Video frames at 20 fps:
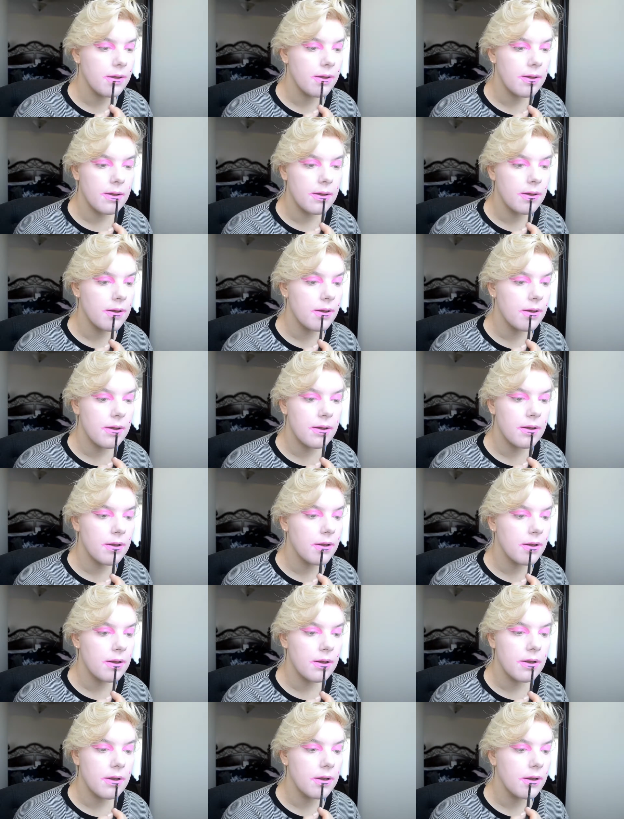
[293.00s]

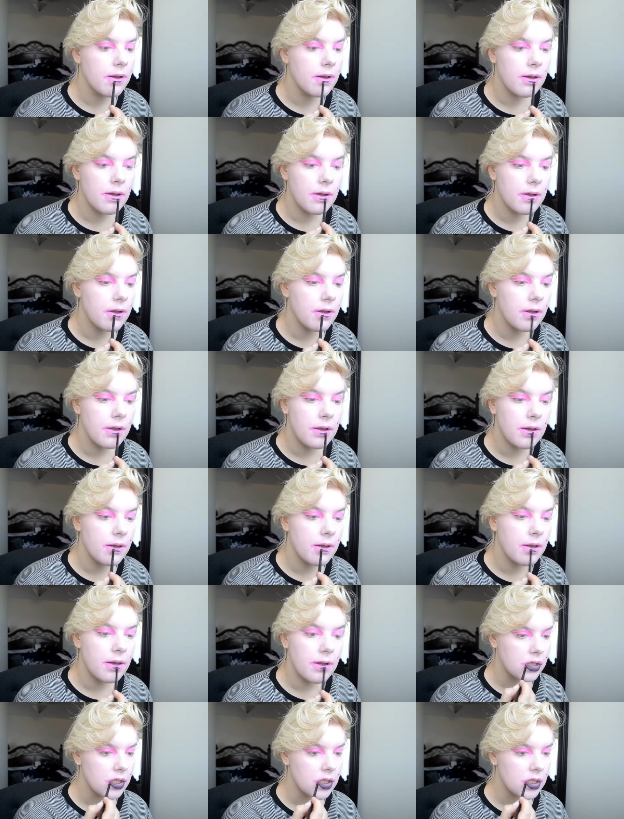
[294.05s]

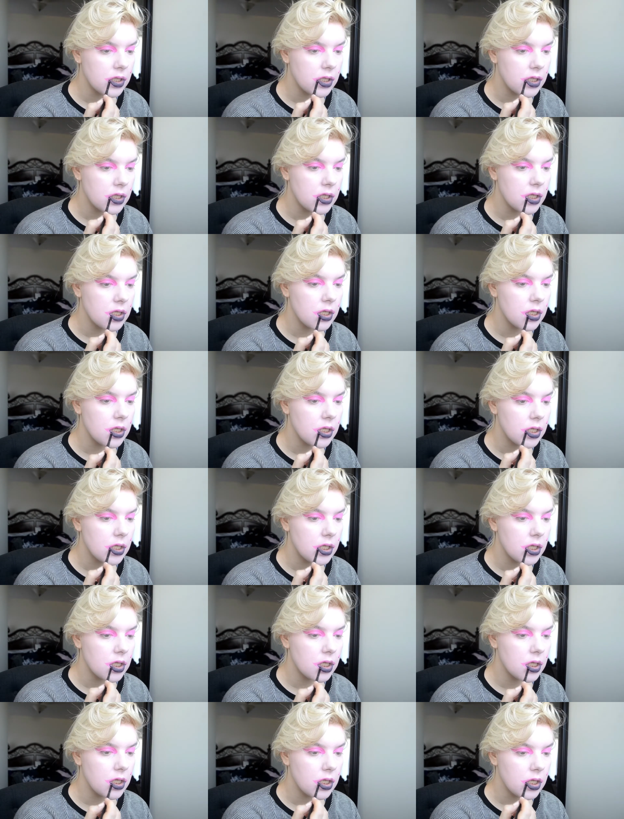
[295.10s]

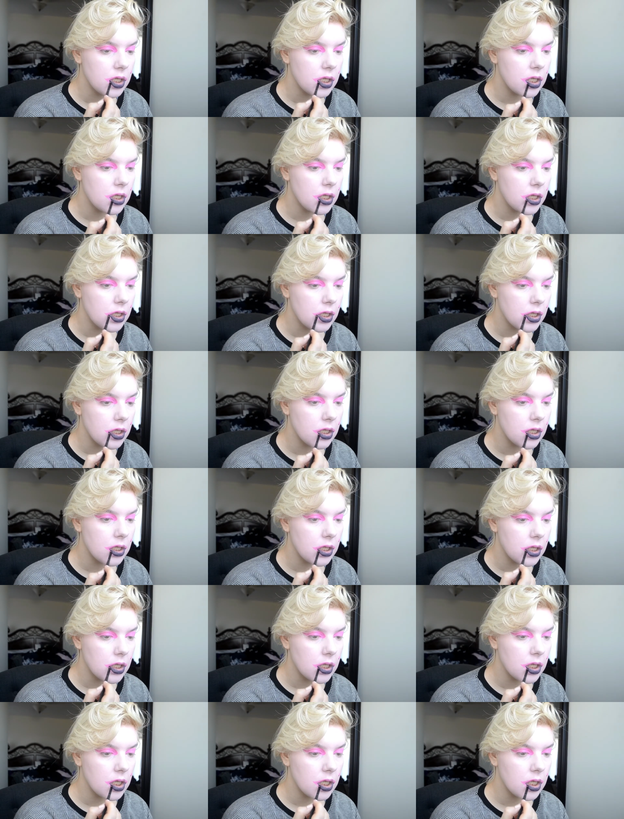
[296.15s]
(silence)